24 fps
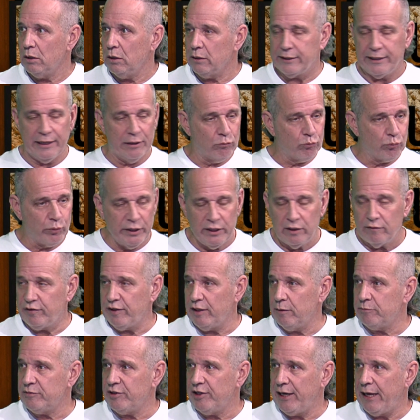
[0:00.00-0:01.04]
Get rid of
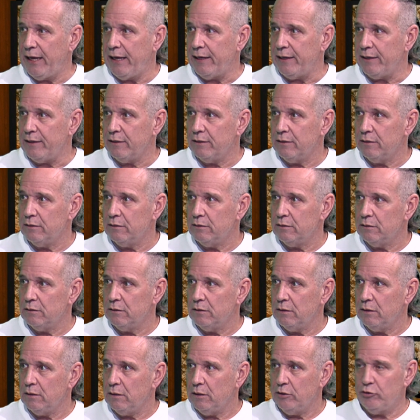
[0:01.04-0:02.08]
him today.
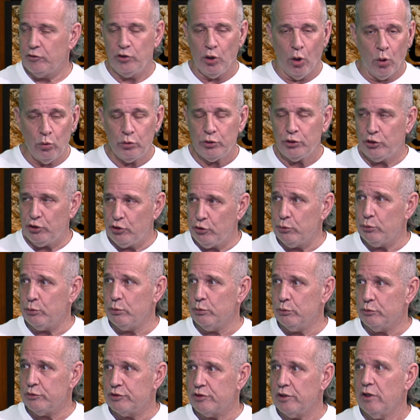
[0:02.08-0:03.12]
Don't
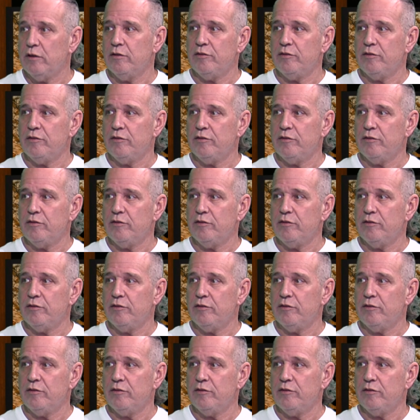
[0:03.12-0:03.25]
use